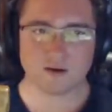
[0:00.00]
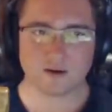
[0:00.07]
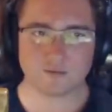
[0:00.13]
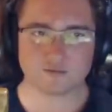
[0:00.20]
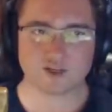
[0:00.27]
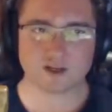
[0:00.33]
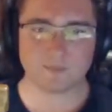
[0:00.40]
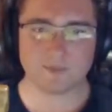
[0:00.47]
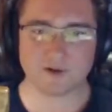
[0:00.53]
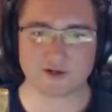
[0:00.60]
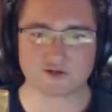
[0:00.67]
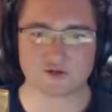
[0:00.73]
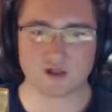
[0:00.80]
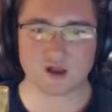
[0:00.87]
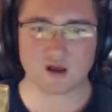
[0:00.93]
I was like a
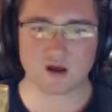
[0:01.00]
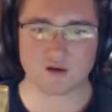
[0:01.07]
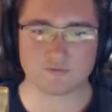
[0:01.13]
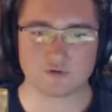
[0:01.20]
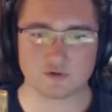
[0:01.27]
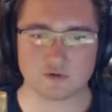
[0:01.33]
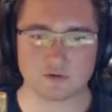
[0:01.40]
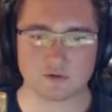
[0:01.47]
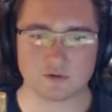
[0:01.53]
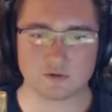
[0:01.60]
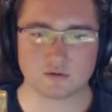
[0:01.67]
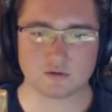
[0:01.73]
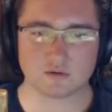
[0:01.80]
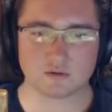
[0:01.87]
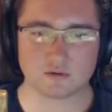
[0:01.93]
pixel off,
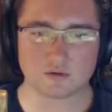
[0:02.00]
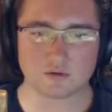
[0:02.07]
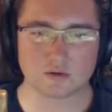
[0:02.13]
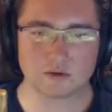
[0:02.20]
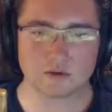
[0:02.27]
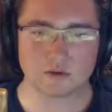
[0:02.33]
dude.